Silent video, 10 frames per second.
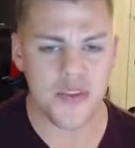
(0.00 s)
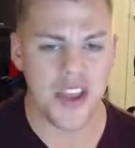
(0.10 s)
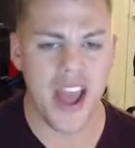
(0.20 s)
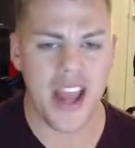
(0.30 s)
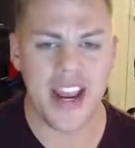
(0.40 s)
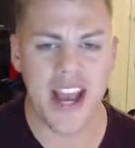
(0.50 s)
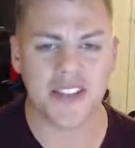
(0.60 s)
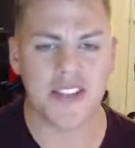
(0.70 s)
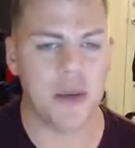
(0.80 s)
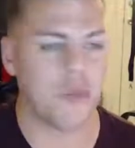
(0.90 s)

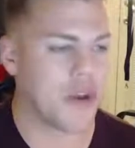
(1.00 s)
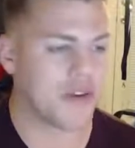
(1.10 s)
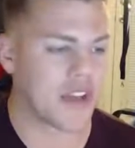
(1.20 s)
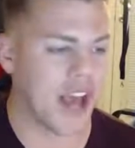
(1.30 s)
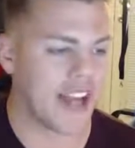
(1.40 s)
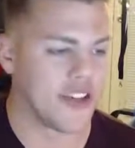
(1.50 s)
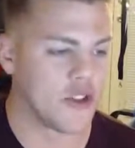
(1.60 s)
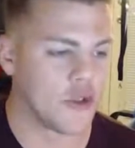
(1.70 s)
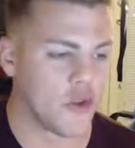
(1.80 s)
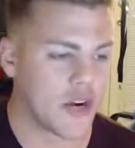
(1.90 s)
Next up, we've got
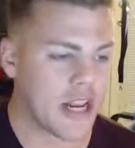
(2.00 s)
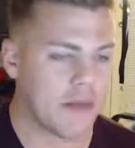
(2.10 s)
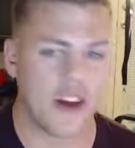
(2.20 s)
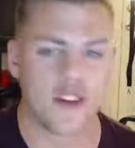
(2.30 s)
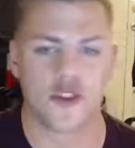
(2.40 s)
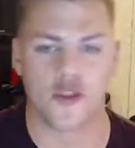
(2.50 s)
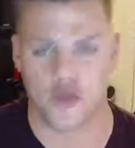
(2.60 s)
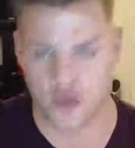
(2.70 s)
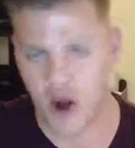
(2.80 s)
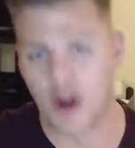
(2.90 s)
Dream
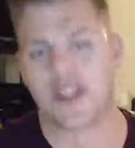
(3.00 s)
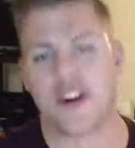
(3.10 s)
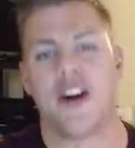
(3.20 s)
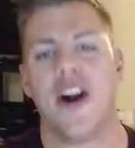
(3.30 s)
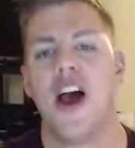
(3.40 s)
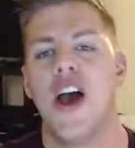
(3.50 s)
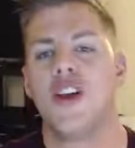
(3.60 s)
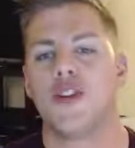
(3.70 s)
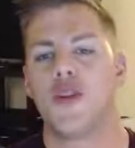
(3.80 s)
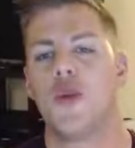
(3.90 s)
Trawler.
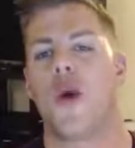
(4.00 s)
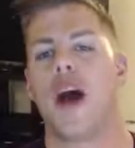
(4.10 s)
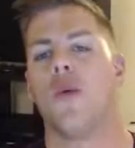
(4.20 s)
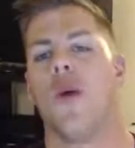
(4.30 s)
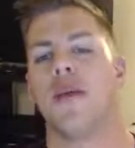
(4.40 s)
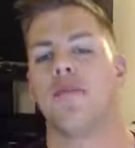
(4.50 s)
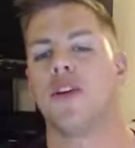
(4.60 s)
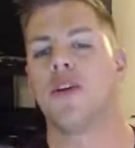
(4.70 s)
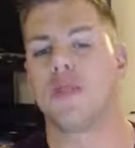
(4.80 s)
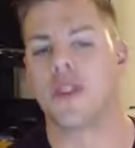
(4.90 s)
2 white,
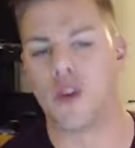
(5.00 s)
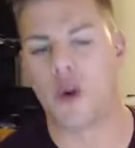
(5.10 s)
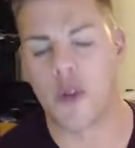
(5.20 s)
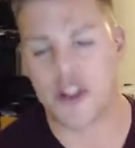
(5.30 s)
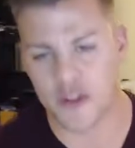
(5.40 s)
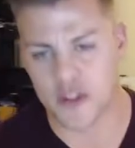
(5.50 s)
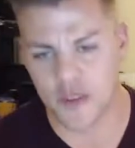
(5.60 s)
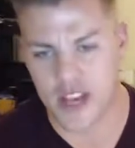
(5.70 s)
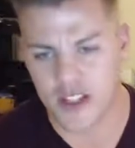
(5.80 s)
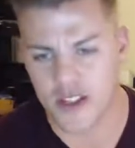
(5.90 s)
blue, creature
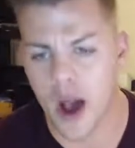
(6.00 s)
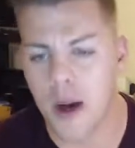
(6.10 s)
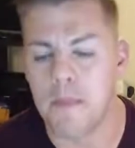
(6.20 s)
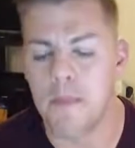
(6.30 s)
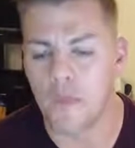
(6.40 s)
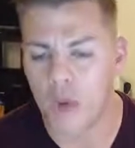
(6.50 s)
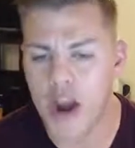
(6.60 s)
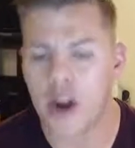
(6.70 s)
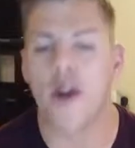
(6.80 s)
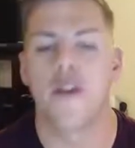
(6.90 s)
sphinx,
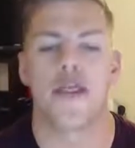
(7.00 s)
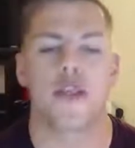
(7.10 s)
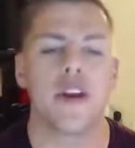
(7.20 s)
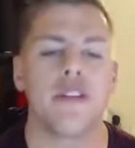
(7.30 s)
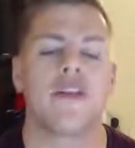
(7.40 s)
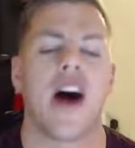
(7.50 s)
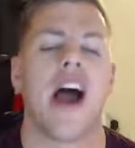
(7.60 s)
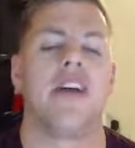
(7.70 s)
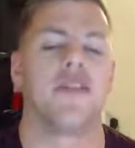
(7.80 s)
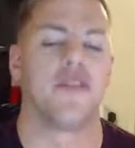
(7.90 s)
rare,
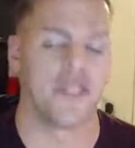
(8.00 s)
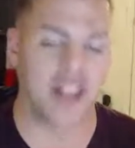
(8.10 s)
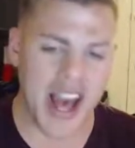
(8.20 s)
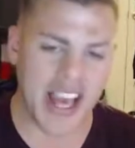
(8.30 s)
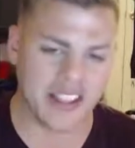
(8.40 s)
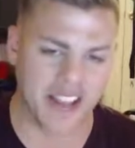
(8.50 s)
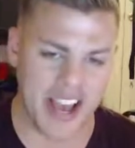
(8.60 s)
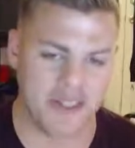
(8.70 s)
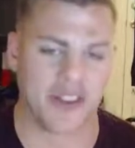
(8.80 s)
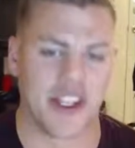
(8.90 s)
3/5, flying
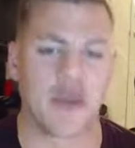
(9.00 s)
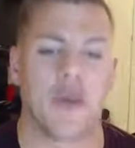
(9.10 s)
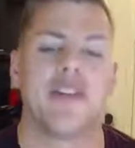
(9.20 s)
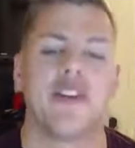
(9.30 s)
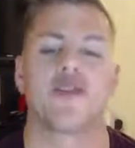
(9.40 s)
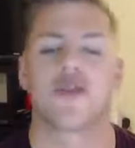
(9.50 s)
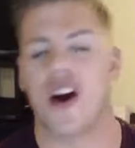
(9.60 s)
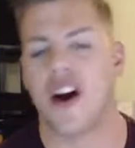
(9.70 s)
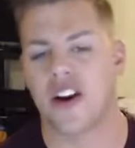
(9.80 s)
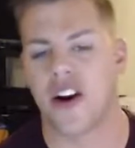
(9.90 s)
lifelink. Whenever you draw
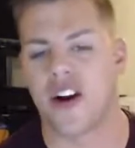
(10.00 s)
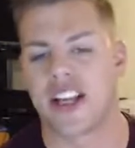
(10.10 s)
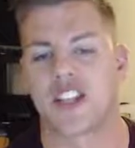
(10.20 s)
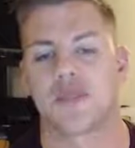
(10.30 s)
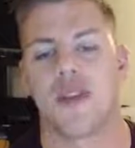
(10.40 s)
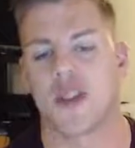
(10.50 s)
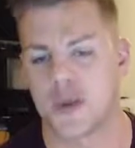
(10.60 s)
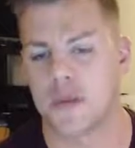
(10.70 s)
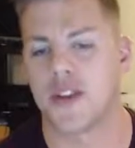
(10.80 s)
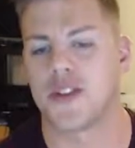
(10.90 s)
a card, it gets
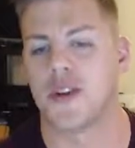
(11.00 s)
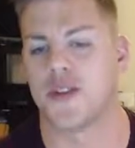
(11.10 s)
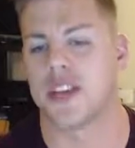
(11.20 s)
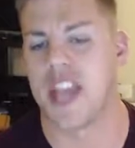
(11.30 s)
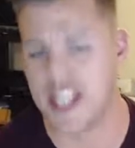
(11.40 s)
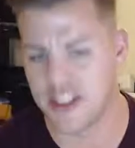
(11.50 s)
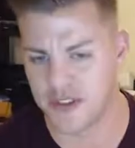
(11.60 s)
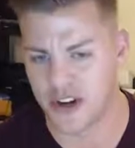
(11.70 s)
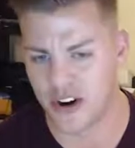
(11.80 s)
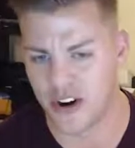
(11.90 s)
+1/+0 till the end of
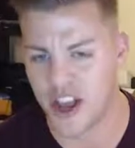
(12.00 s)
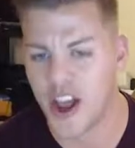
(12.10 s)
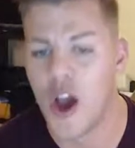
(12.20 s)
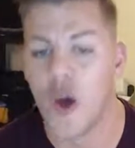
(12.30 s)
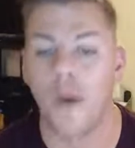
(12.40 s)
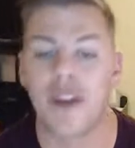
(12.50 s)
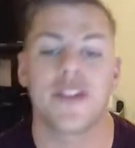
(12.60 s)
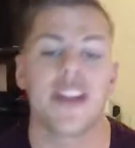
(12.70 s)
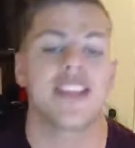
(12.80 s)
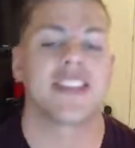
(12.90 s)
turn. Whenever it
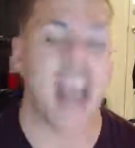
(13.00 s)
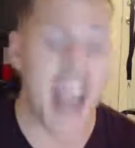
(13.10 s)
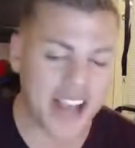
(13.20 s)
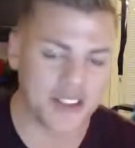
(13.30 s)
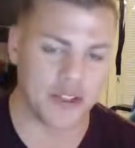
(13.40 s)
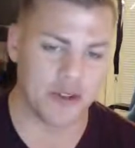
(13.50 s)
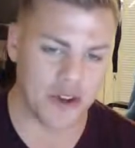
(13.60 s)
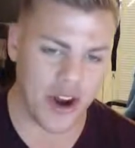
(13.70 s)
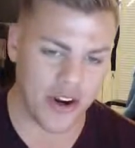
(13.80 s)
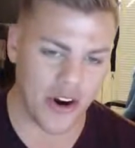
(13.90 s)
attacks, you
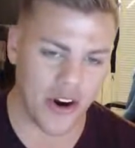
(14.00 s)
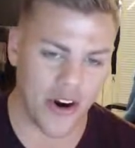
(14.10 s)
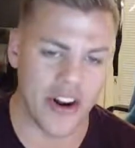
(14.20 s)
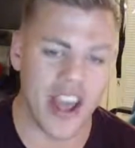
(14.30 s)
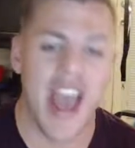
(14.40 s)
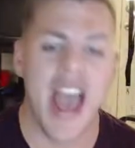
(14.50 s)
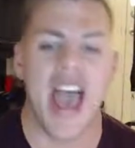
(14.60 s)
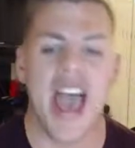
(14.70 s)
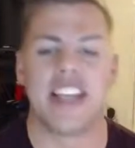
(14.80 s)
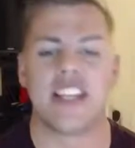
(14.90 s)
draw a card,
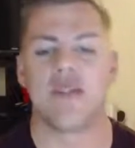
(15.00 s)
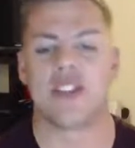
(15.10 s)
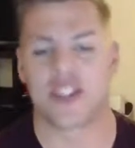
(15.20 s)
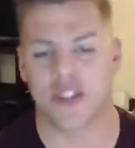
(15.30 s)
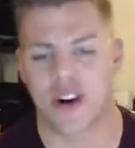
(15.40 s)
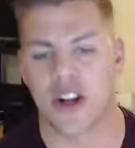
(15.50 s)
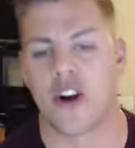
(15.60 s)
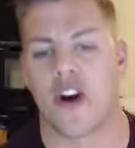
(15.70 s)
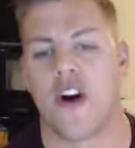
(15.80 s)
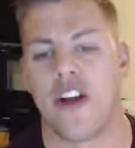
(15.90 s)
and you discard a
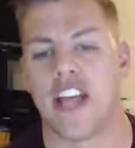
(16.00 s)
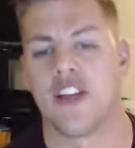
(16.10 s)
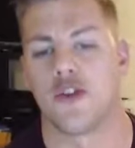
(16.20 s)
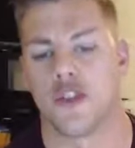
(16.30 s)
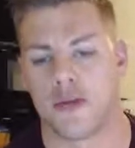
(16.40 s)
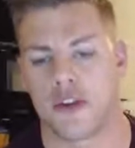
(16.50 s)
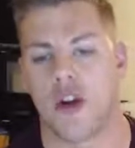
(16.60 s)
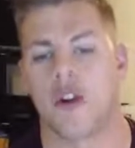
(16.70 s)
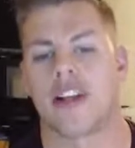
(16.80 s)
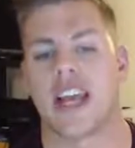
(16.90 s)
card, and Dream
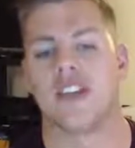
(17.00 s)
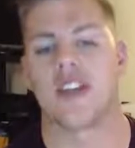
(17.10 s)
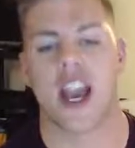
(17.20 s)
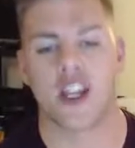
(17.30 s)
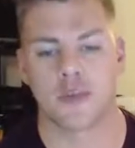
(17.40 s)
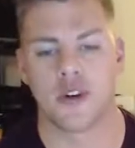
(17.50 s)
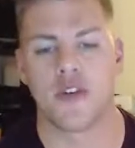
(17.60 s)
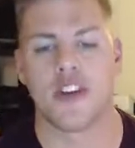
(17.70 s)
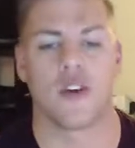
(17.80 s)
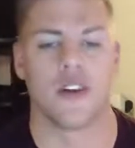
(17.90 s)
Trawler gains hexproof
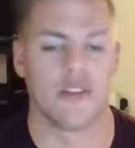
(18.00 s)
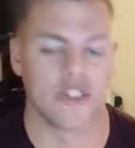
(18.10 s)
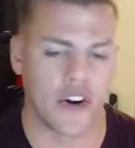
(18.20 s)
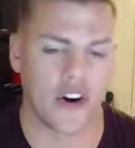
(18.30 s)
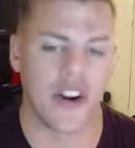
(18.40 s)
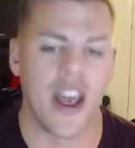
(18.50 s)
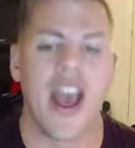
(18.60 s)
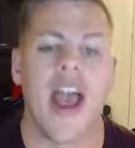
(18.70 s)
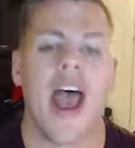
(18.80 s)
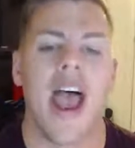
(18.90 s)
until end of turn,
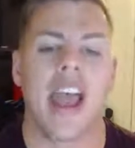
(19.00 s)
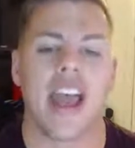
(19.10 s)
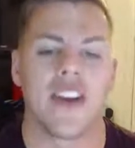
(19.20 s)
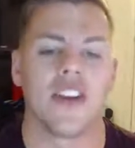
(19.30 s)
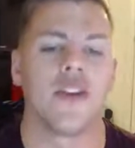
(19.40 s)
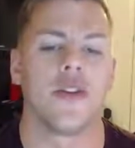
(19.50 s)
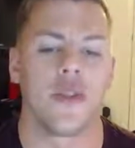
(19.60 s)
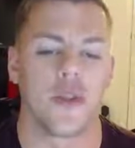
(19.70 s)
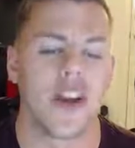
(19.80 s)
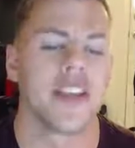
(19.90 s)
and
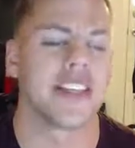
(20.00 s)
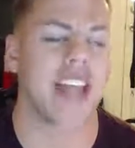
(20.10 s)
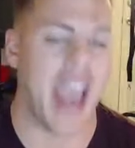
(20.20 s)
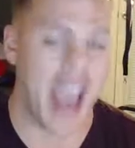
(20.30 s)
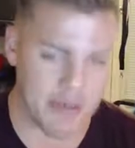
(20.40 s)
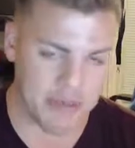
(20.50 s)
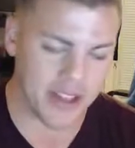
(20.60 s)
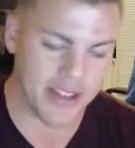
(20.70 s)
you tap it.